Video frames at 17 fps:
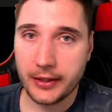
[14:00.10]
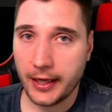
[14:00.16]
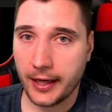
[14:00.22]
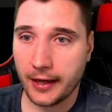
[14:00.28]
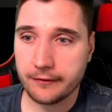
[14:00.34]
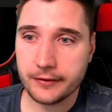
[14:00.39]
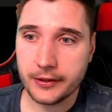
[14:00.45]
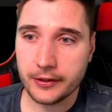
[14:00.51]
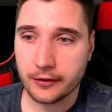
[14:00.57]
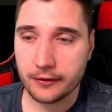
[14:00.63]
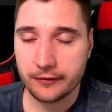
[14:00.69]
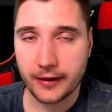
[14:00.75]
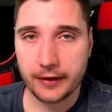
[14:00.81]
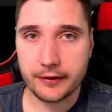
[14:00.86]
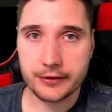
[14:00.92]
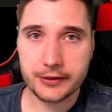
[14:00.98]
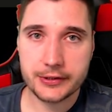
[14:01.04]
have, you know,
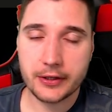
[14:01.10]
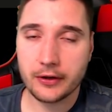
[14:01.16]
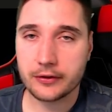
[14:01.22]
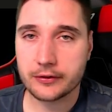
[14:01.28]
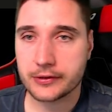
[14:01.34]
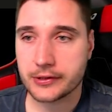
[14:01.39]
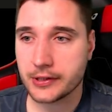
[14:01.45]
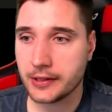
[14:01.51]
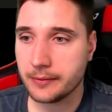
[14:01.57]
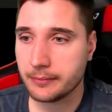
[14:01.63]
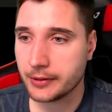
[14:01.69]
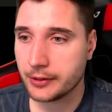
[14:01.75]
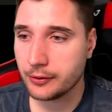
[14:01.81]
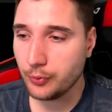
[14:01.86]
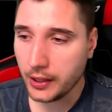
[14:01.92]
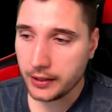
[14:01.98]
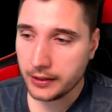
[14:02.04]
various colors in
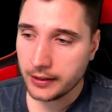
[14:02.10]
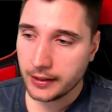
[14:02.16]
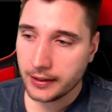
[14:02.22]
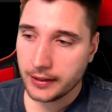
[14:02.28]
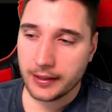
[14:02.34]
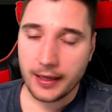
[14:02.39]
between.